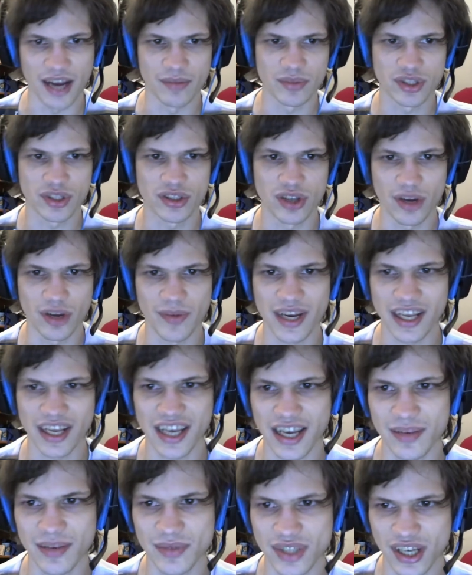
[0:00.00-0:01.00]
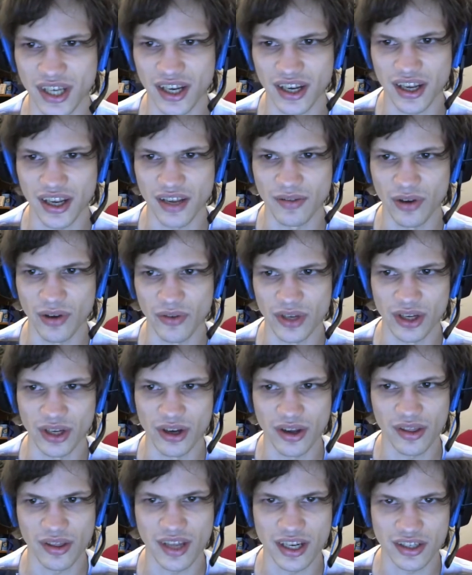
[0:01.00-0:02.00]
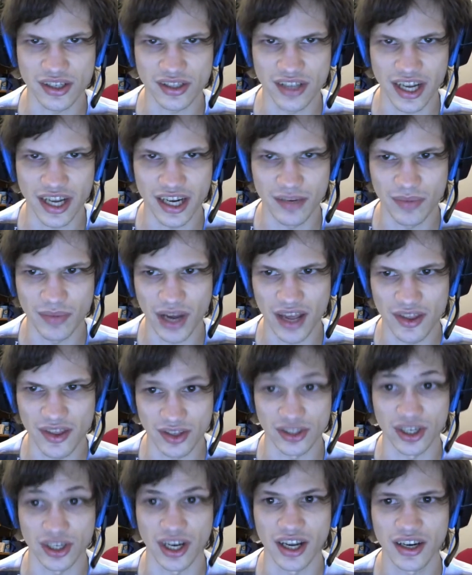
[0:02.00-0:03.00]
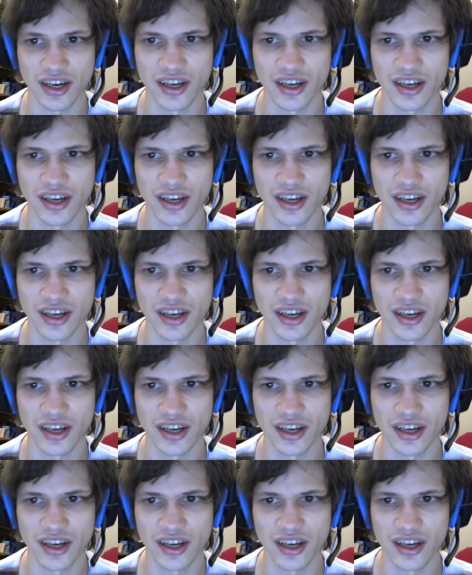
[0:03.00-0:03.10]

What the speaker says: So many games involving Earth are decided by this card.